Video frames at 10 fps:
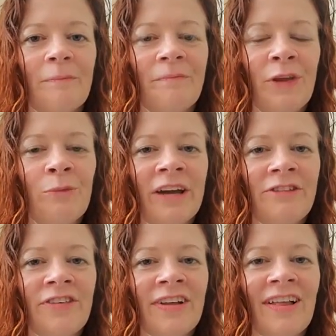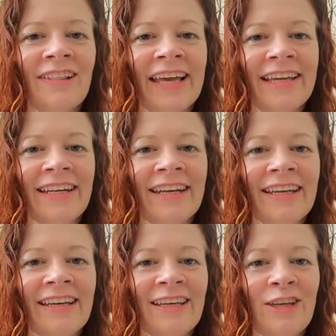you might feel a
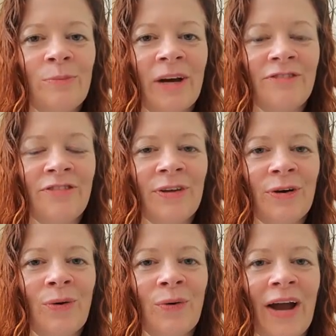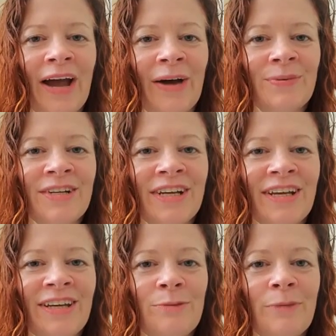lightening, you might feel a
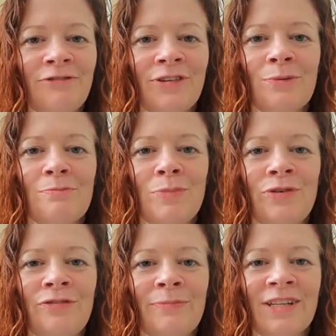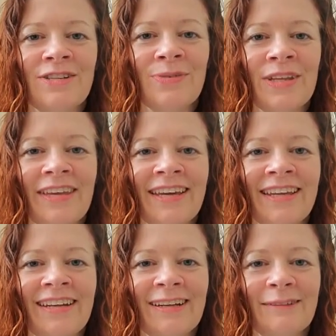grounding, you might feel a movement
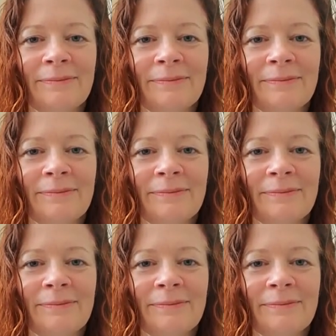within.